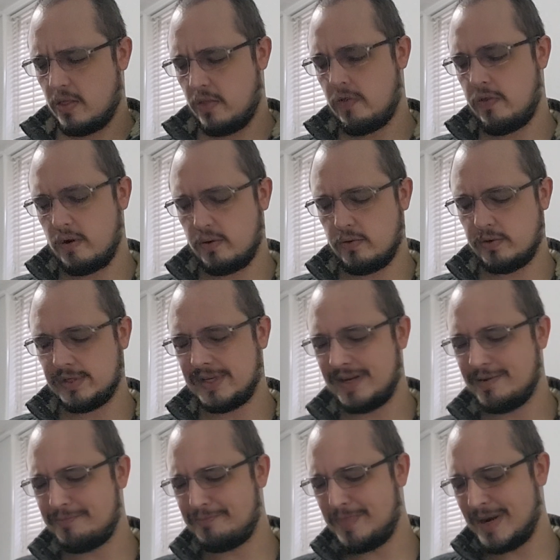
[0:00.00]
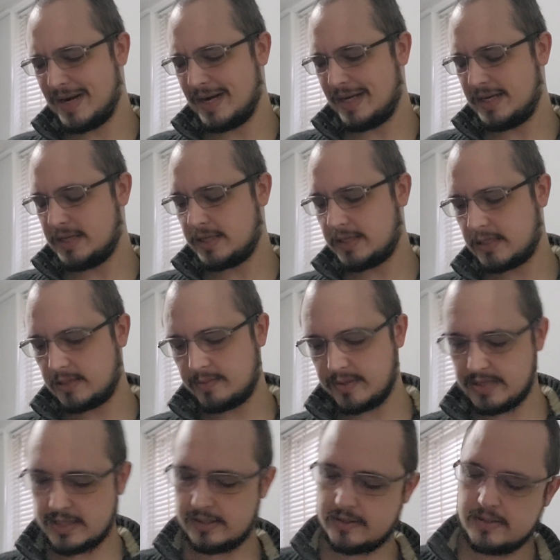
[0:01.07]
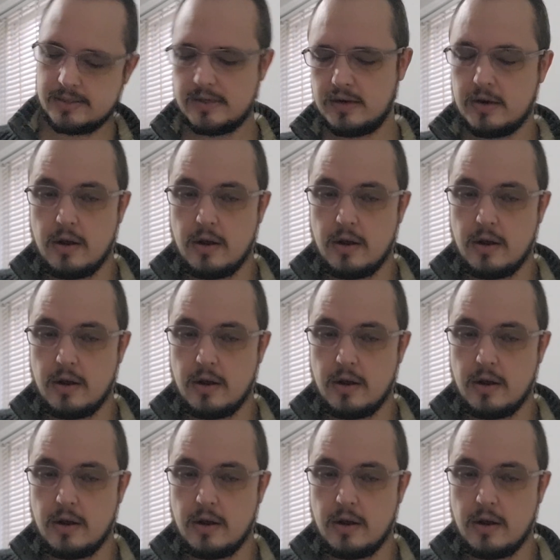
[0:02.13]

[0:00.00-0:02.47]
those in the Middle East, but that's